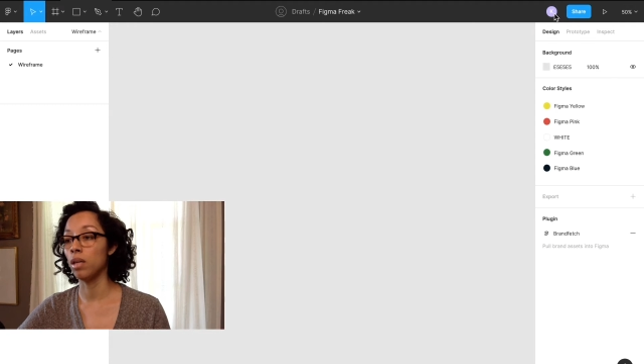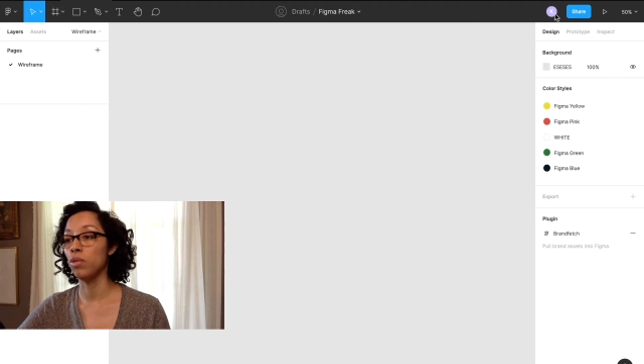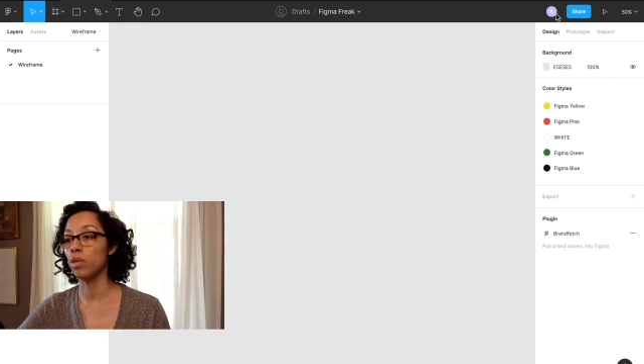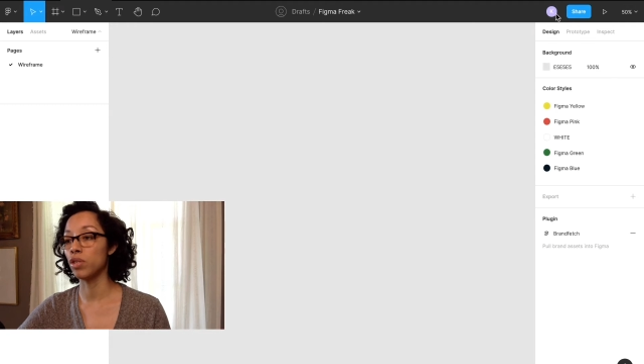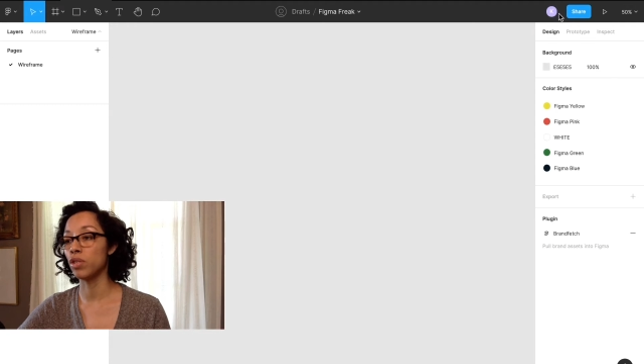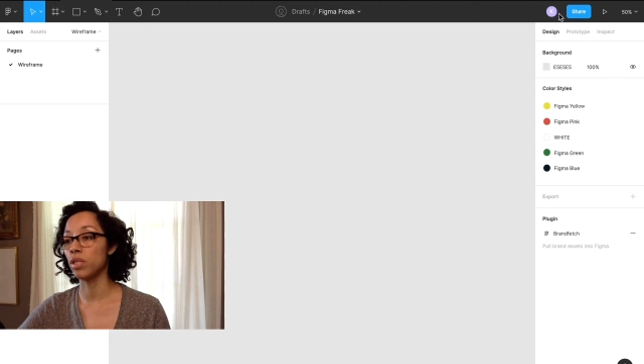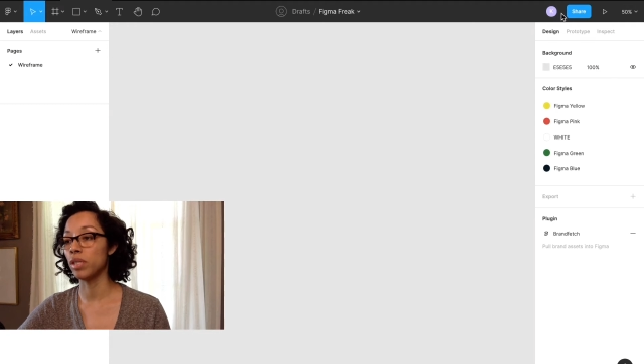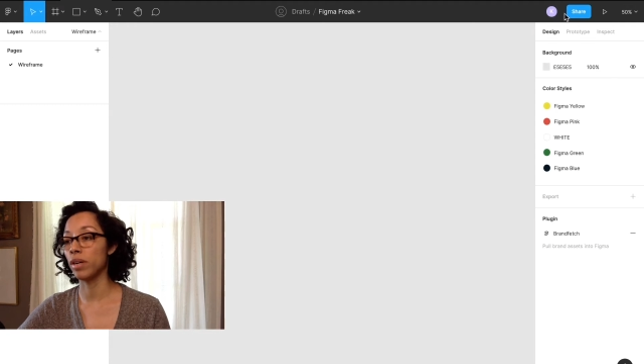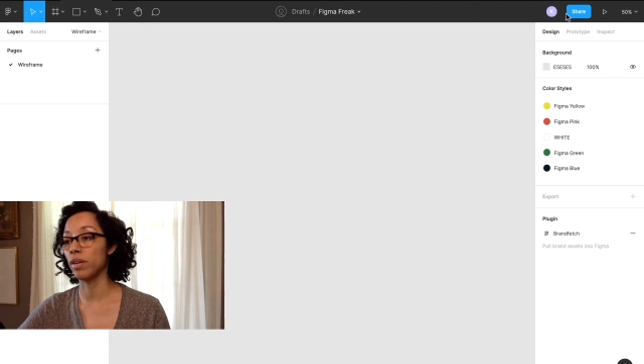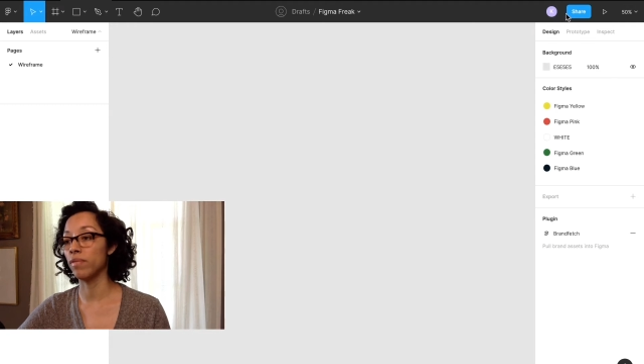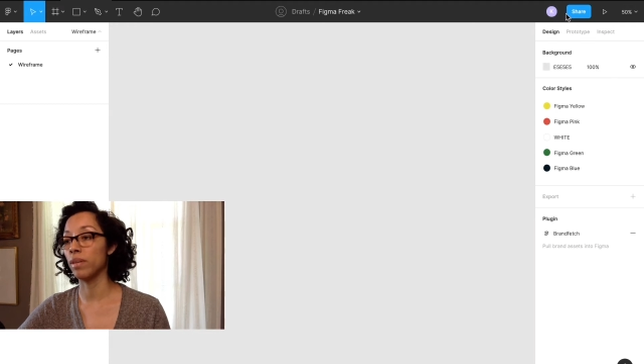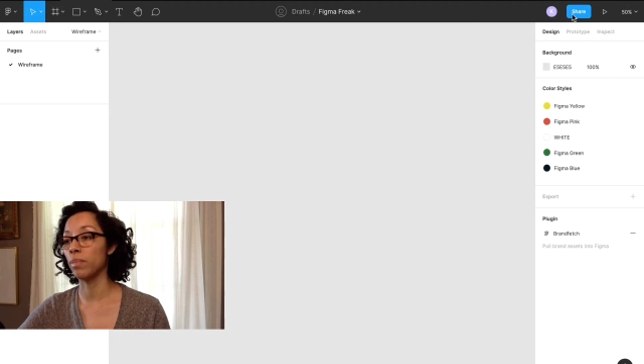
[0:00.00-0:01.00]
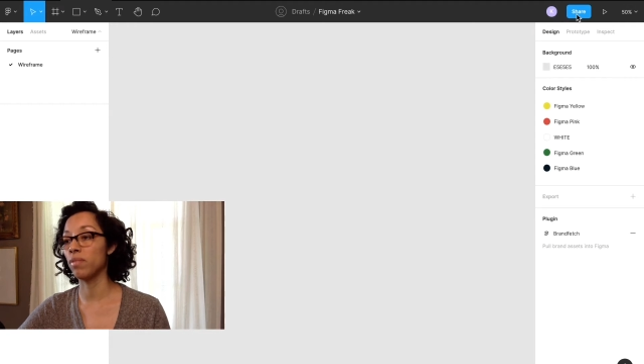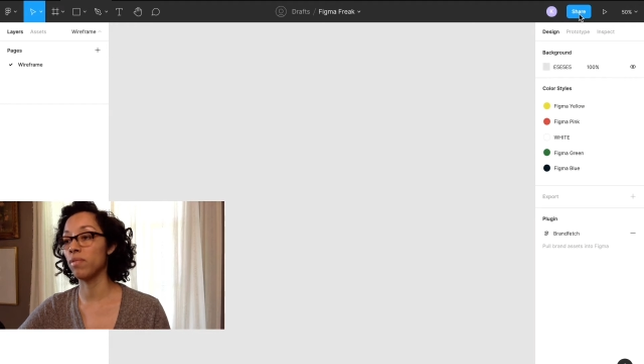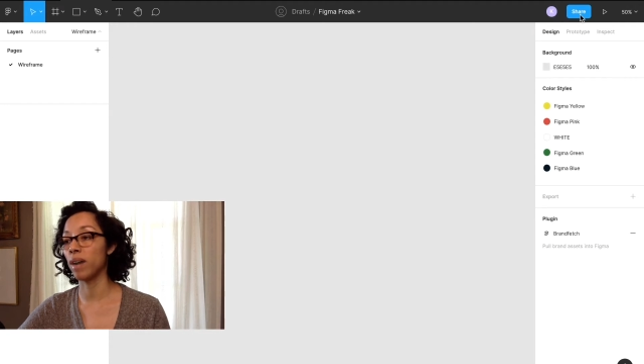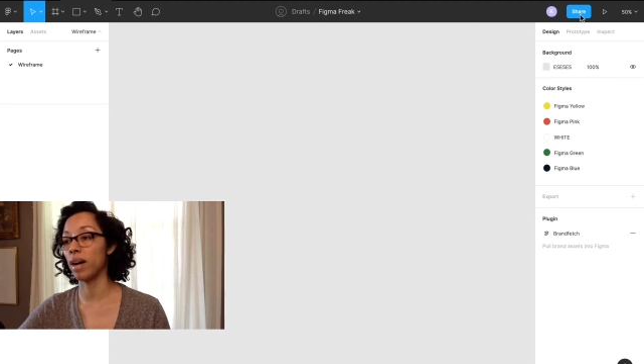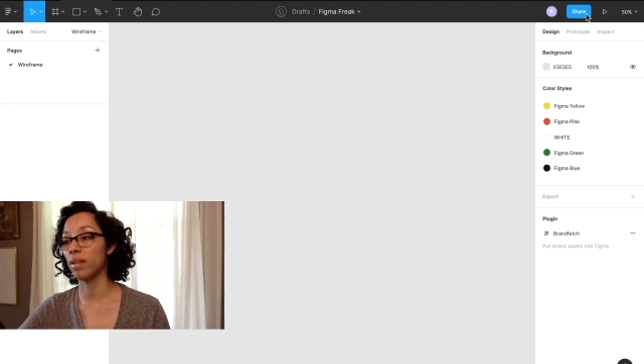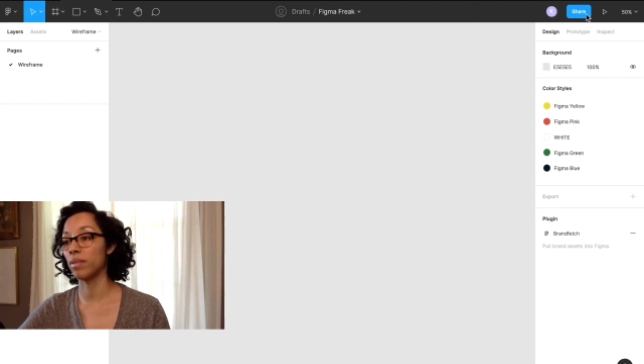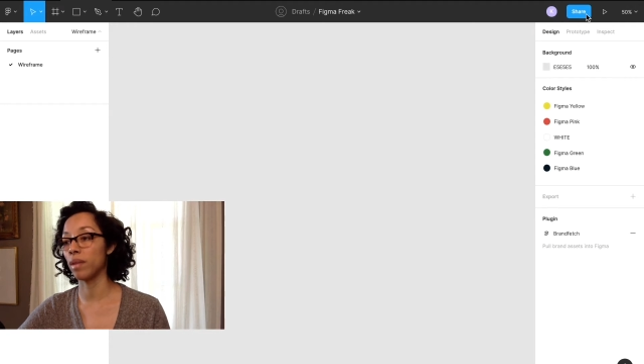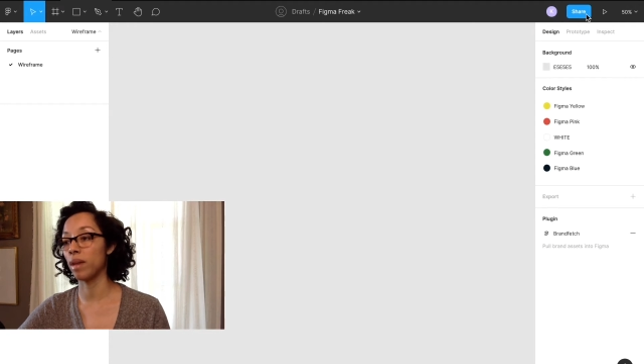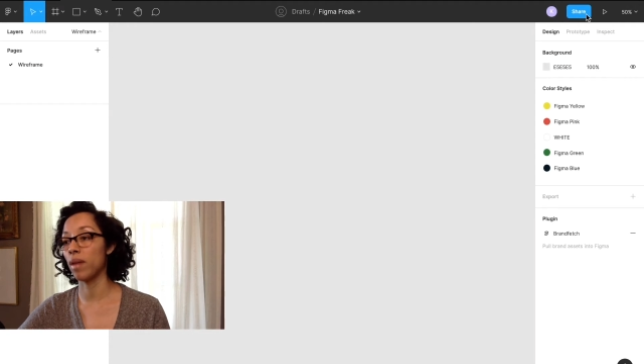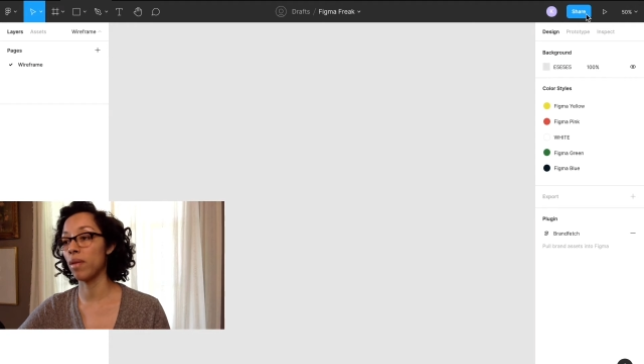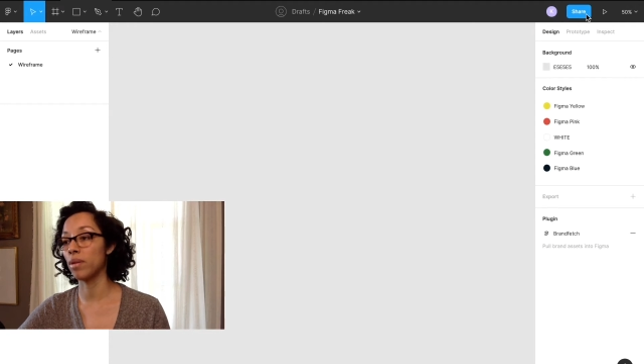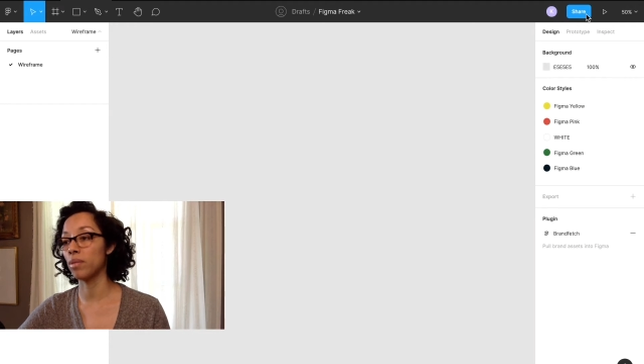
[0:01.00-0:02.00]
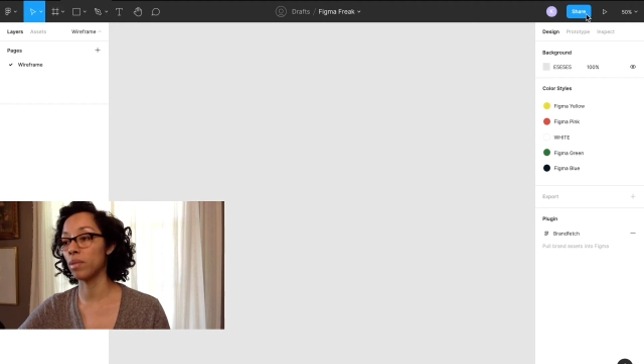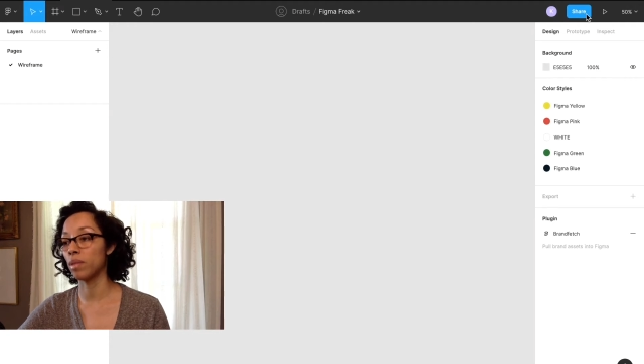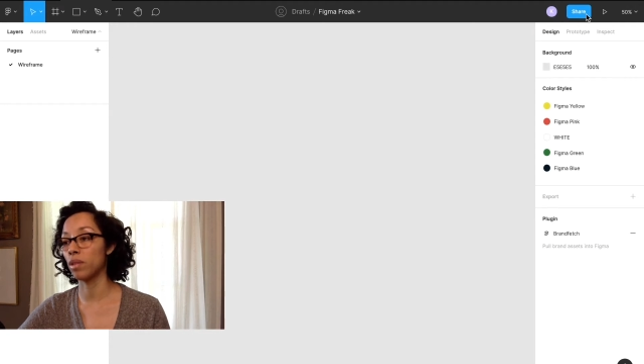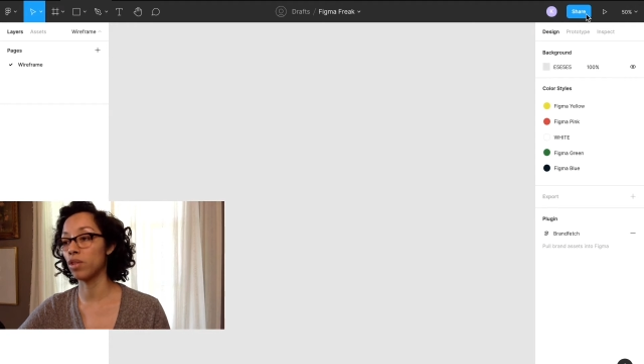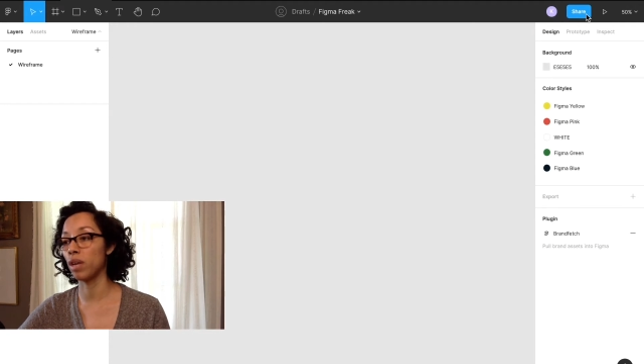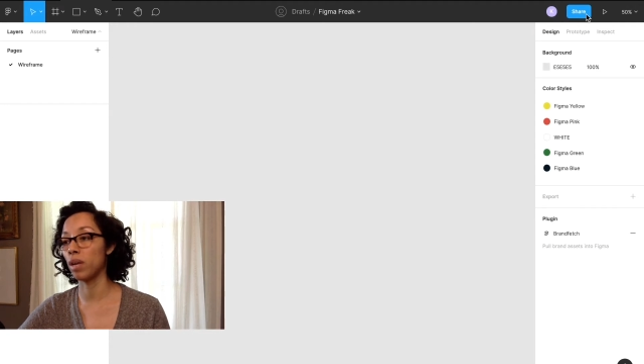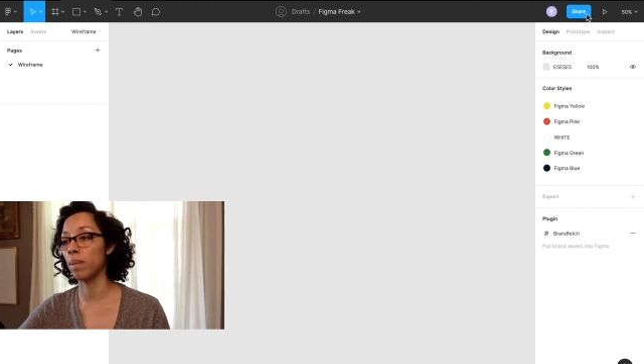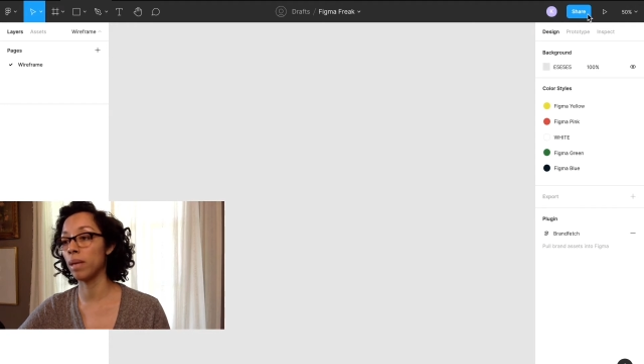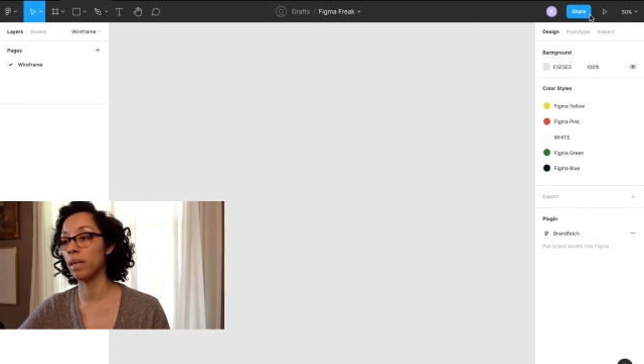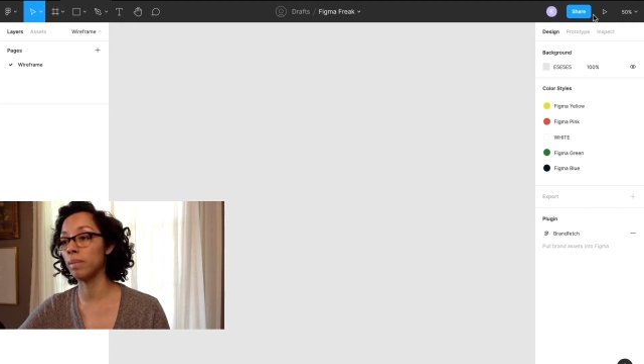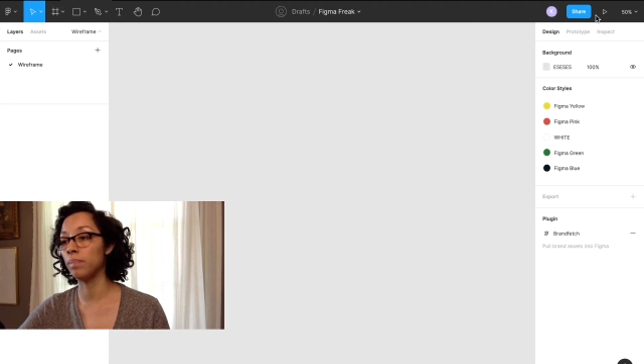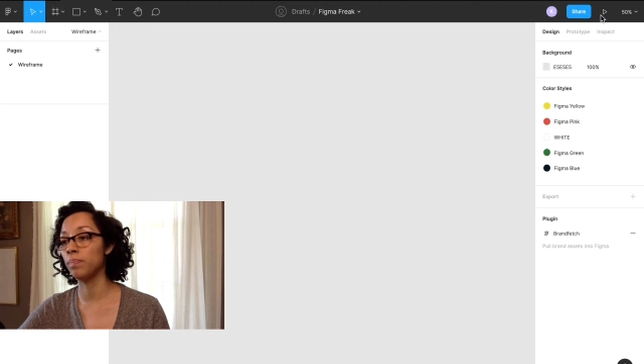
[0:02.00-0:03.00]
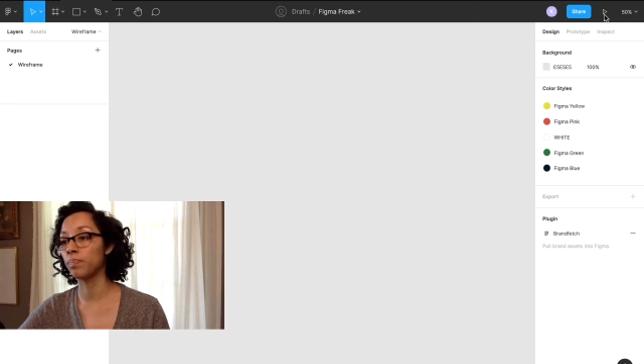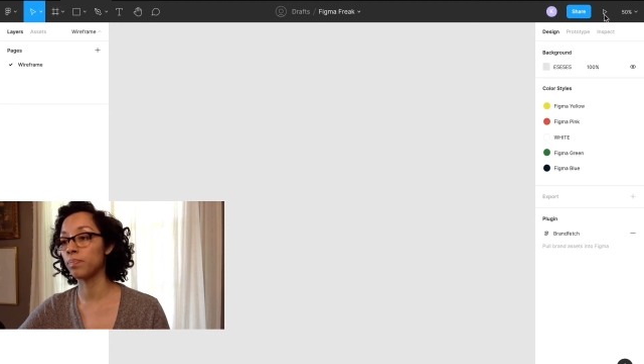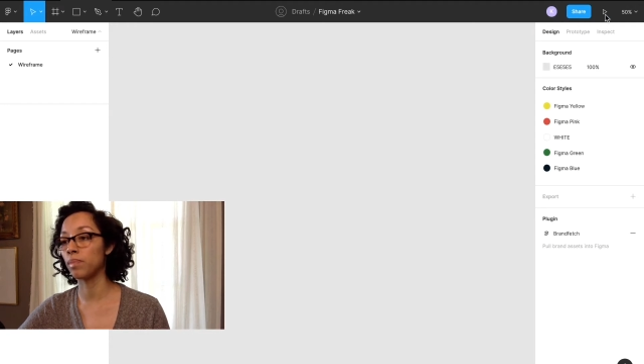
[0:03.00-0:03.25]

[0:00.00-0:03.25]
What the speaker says: You can share your Figma files with others with the share button.